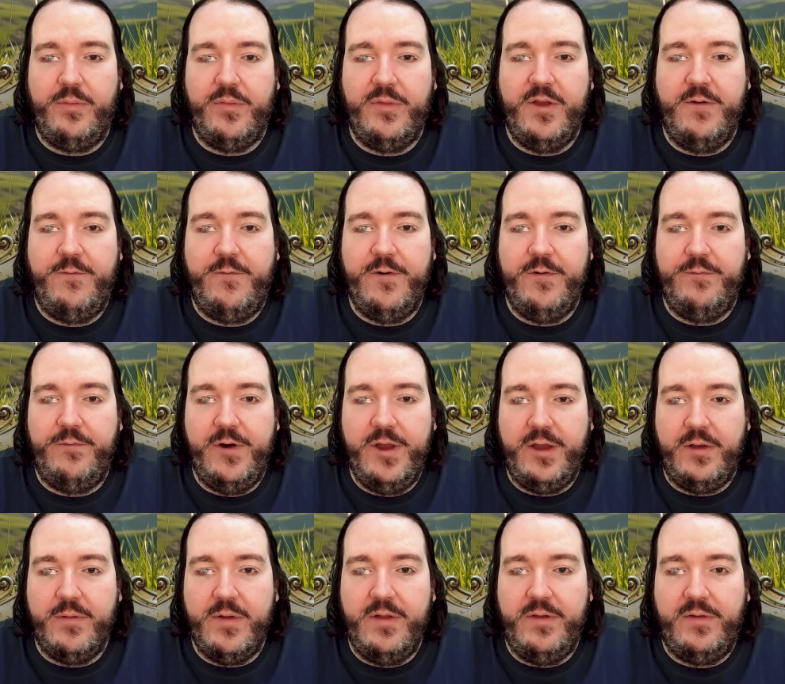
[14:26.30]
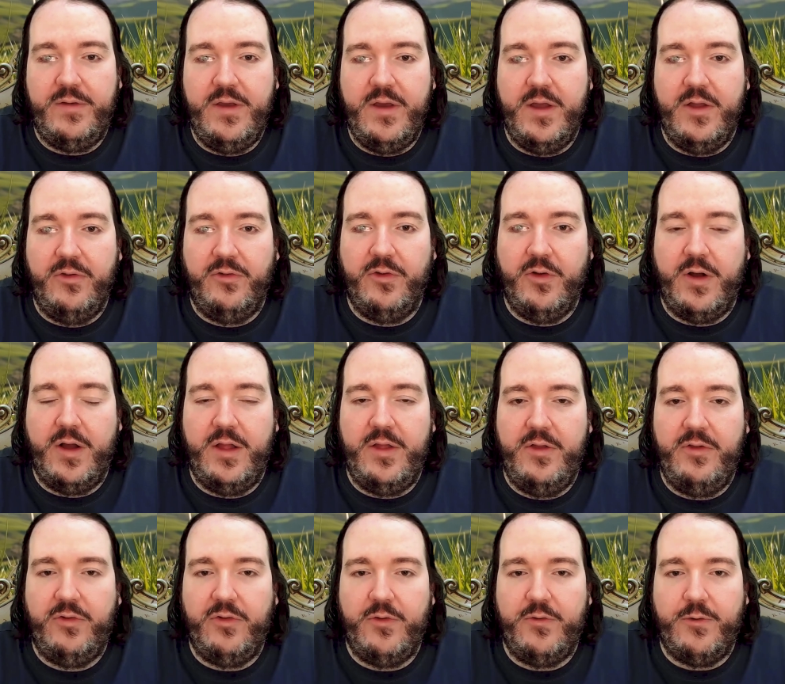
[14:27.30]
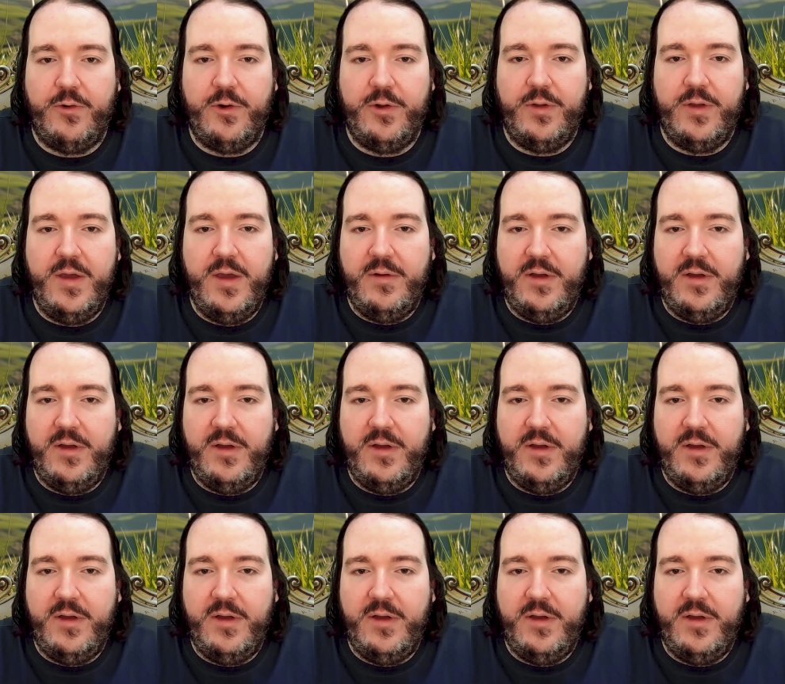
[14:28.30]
different frequency, and so on and so forth.